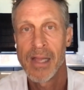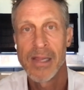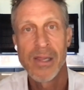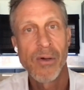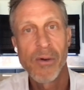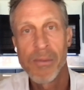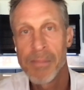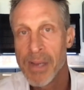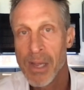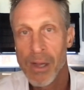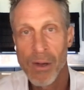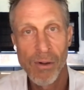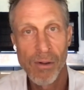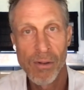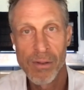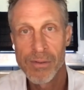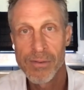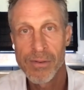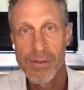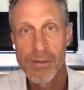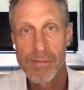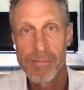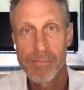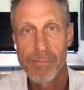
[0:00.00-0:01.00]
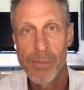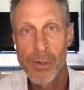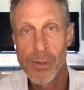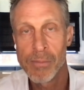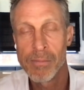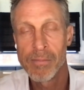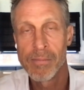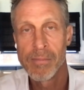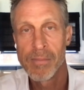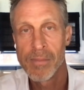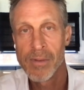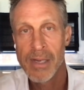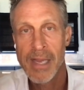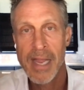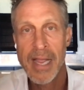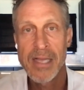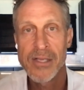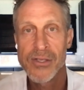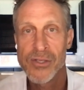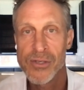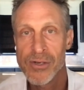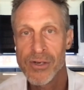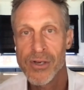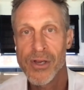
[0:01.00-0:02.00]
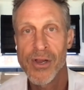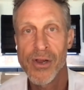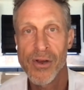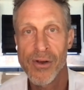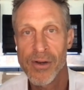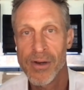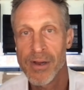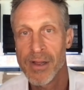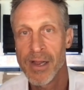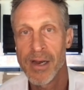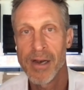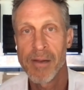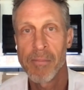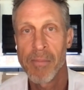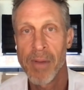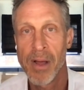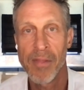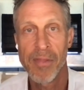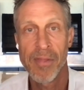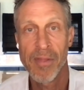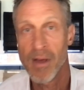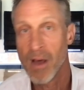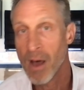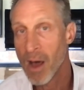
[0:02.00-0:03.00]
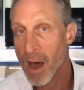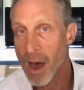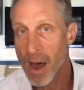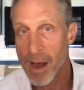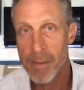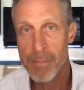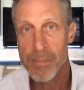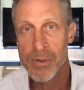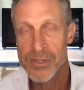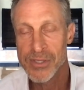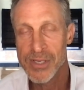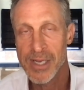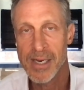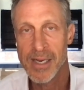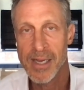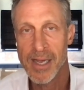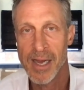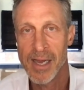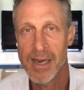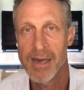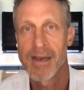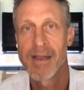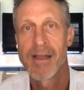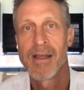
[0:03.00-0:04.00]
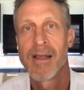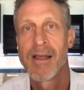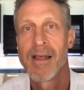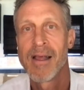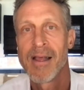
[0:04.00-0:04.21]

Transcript: And lo and behold, boom, cancer cured in a month, 100% gone.